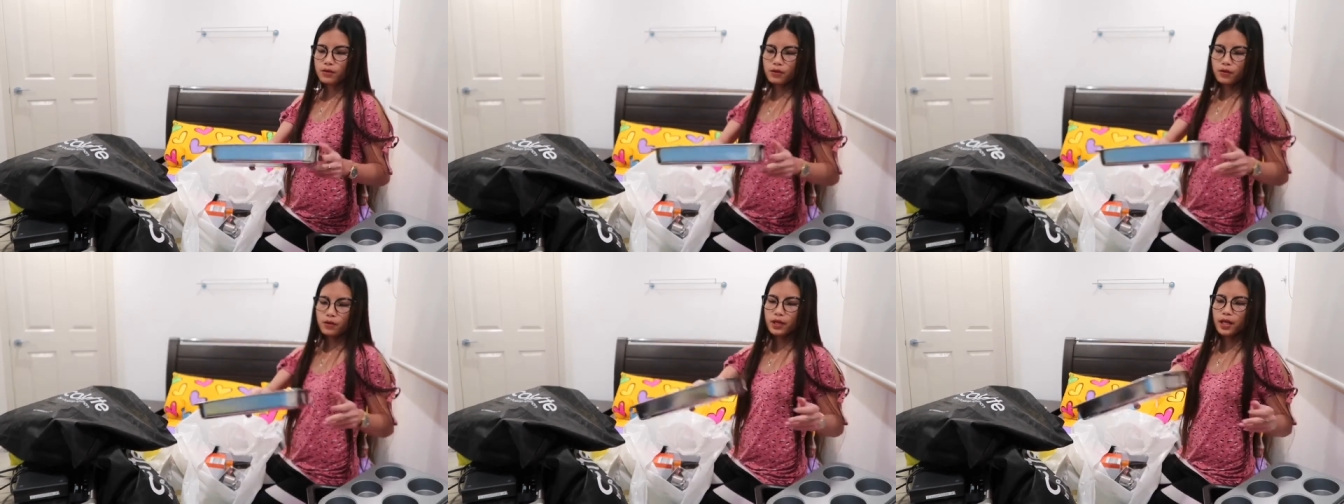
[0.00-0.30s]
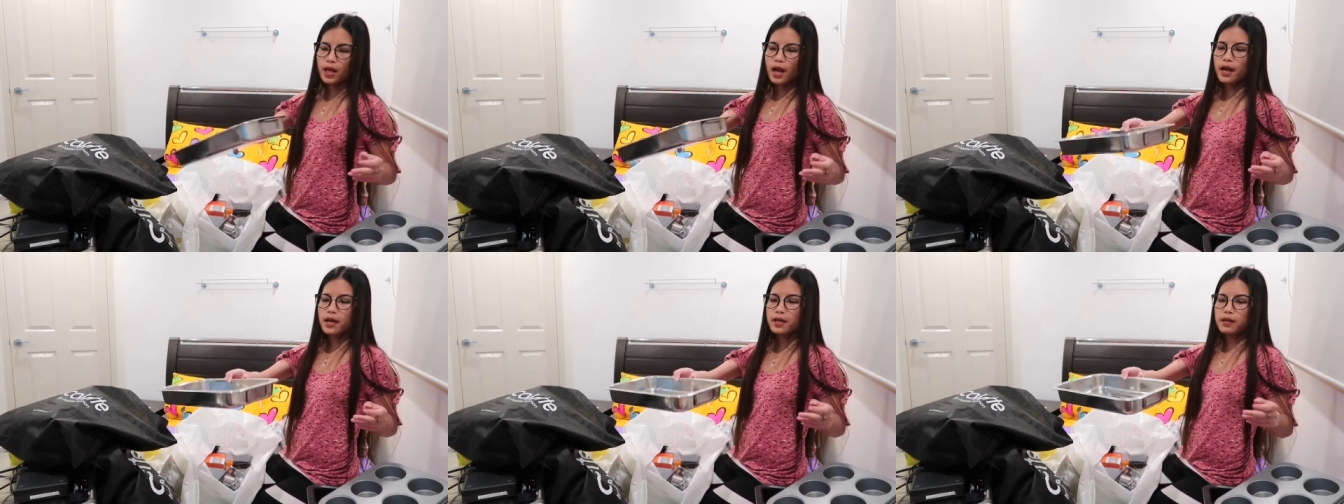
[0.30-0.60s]
So,
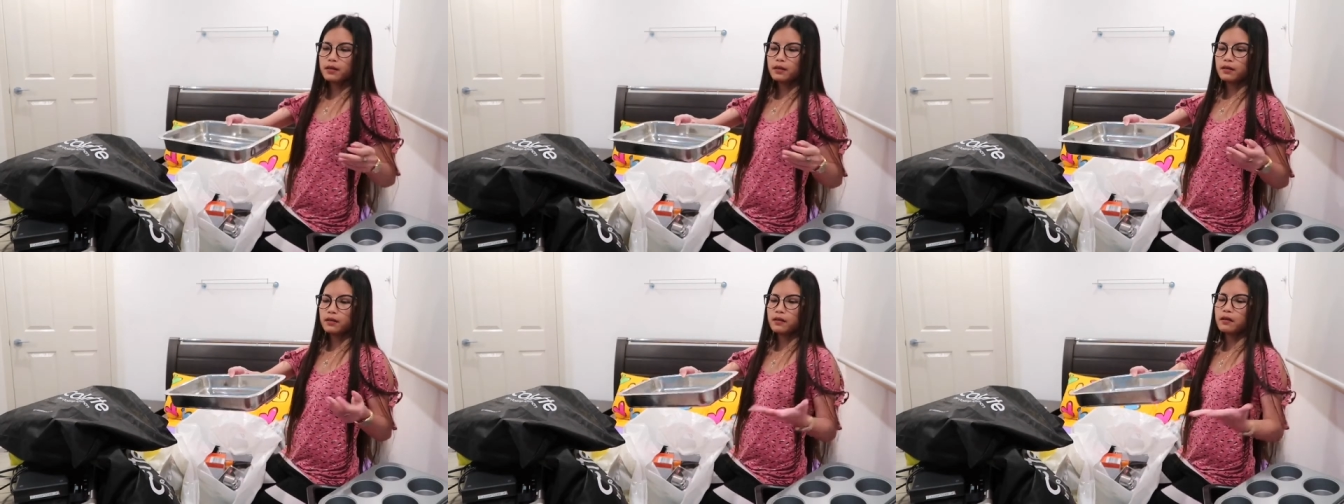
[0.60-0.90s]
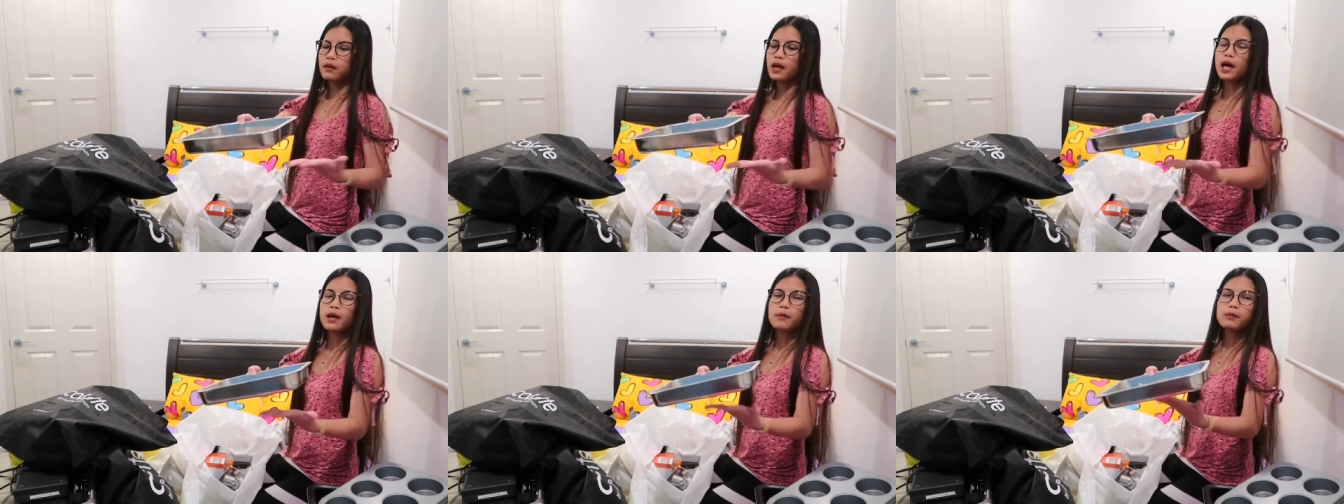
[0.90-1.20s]
yan.
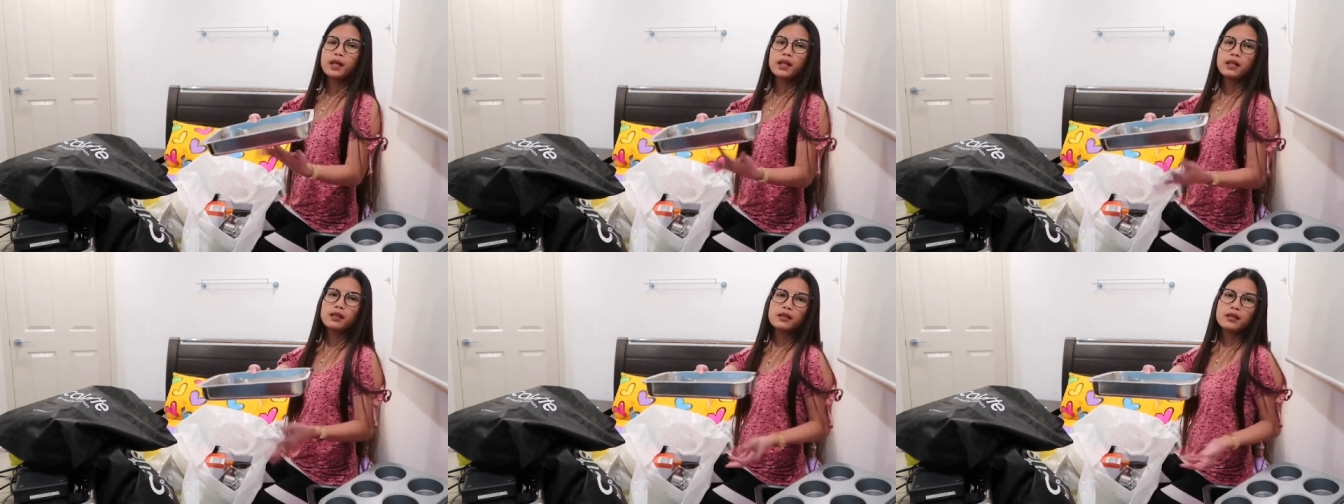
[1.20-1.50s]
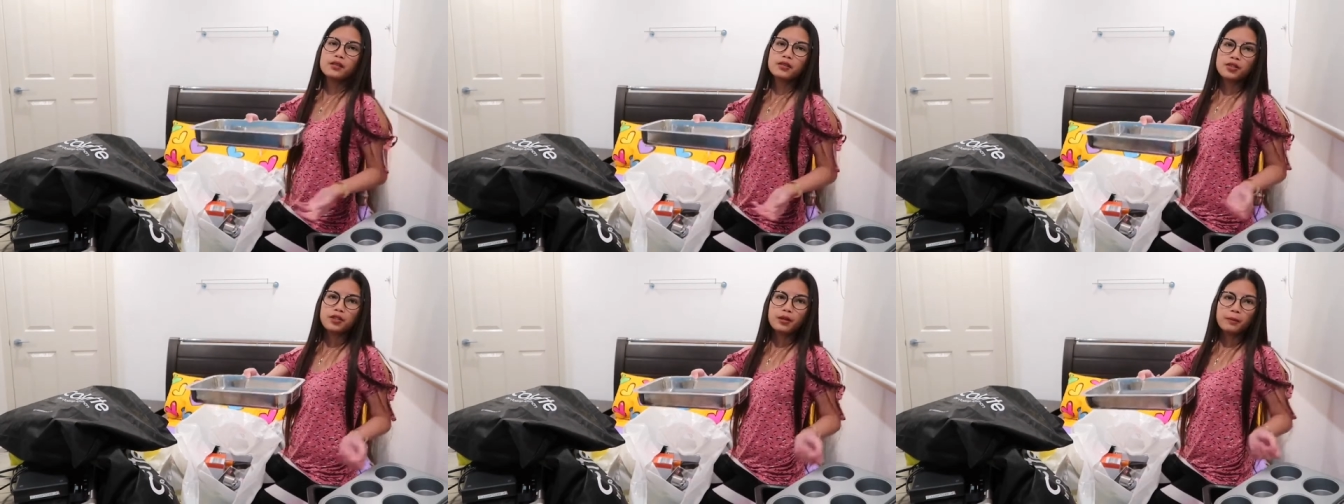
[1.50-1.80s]
I'm gonna
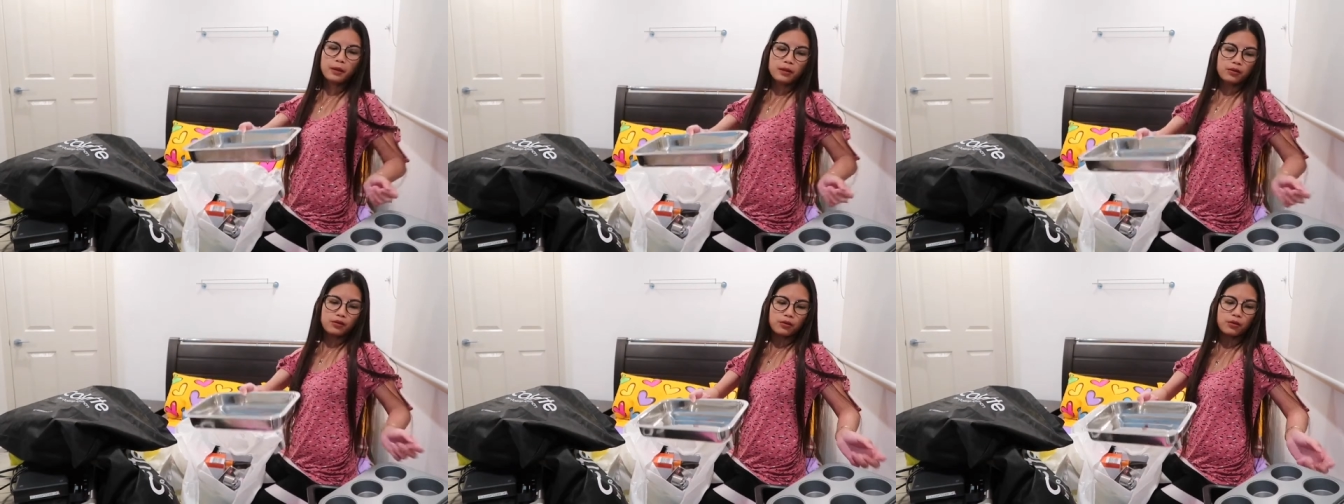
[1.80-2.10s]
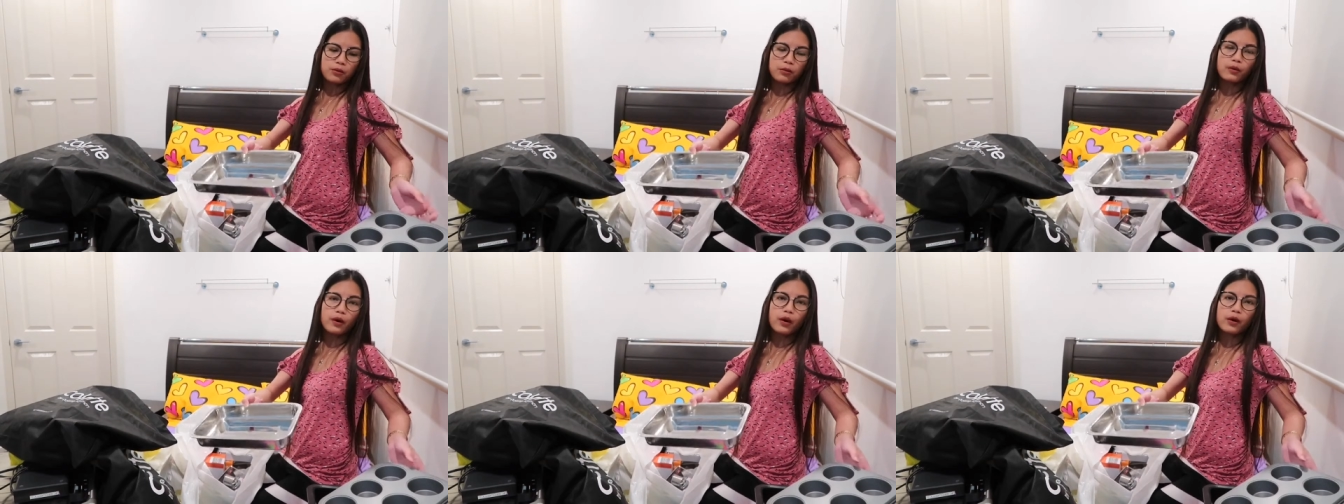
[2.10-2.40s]
teach him how to
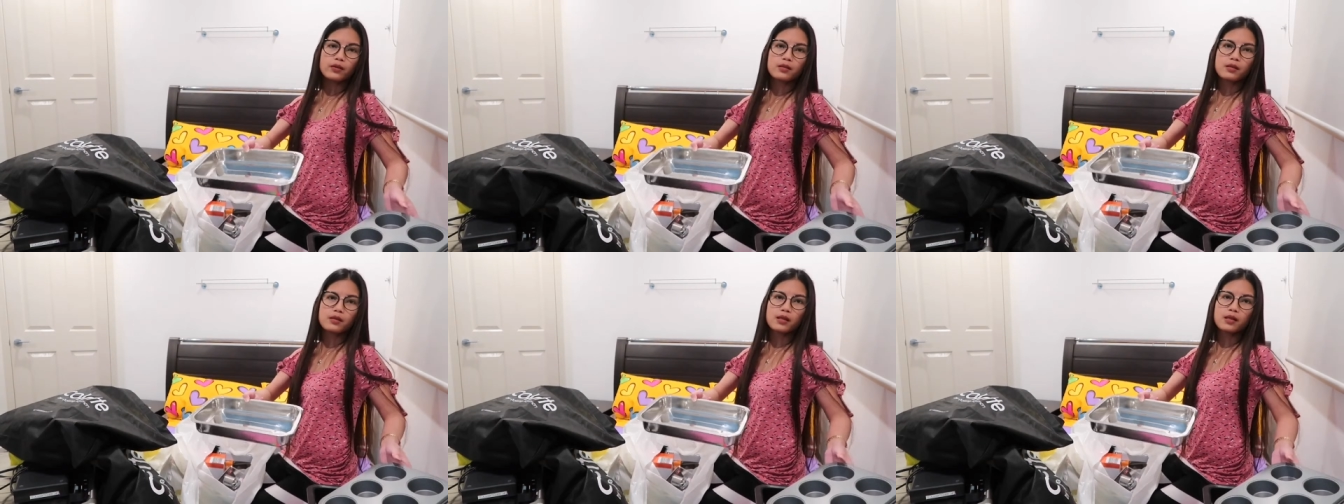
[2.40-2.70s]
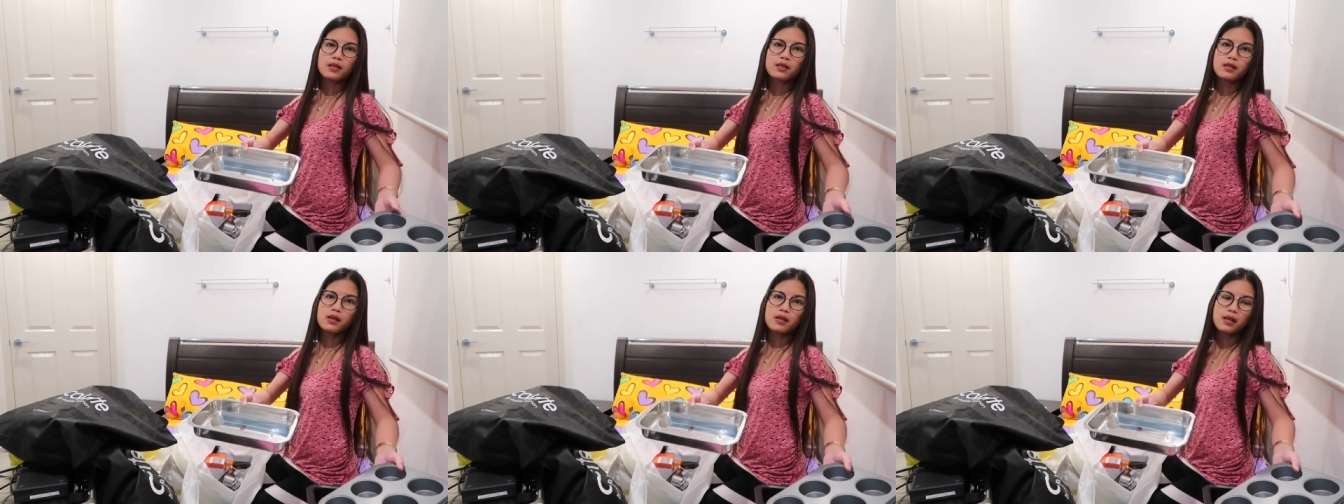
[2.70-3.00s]
do roast
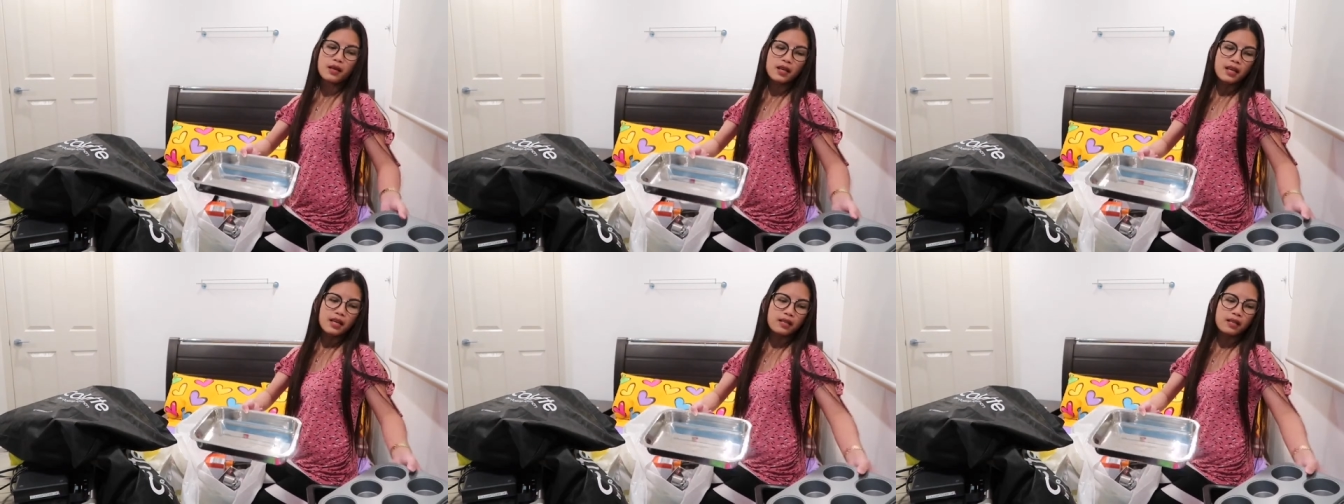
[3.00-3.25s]
kasi